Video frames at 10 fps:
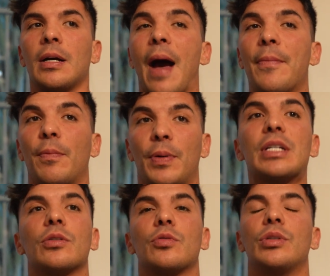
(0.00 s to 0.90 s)
I'm the
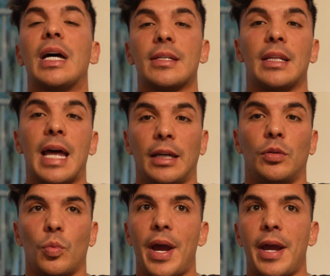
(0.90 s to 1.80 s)
person who doesn't like
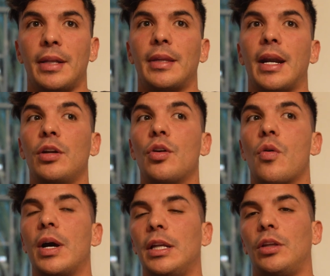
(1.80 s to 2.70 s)
to wait, and I
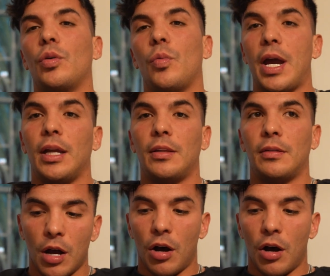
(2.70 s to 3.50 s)
know I need to wait.